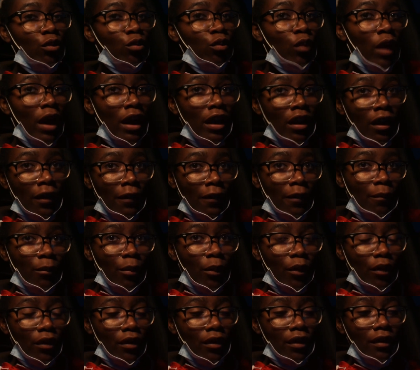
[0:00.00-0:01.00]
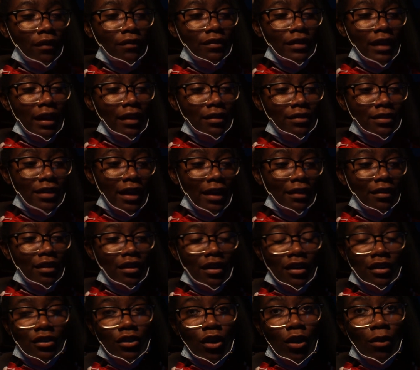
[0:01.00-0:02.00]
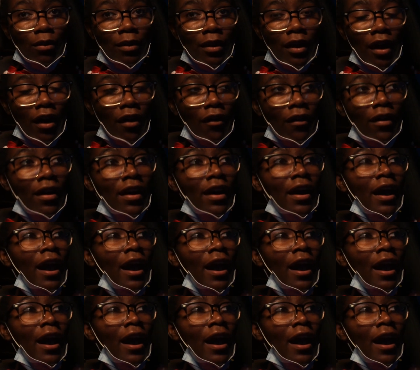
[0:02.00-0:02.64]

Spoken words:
right on the border of downtown in Etobicoke,